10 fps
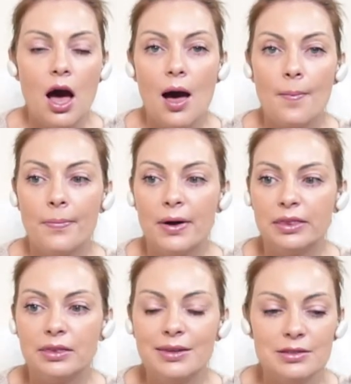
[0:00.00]
uh,
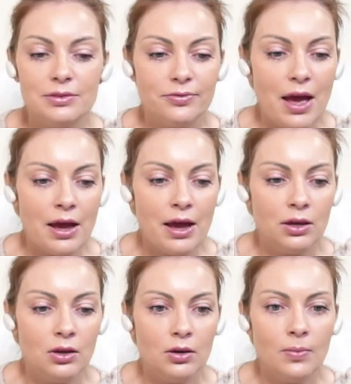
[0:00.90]
but this
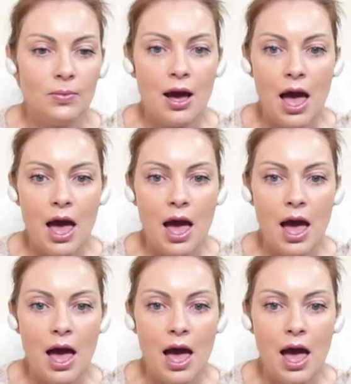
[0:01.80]
vacuum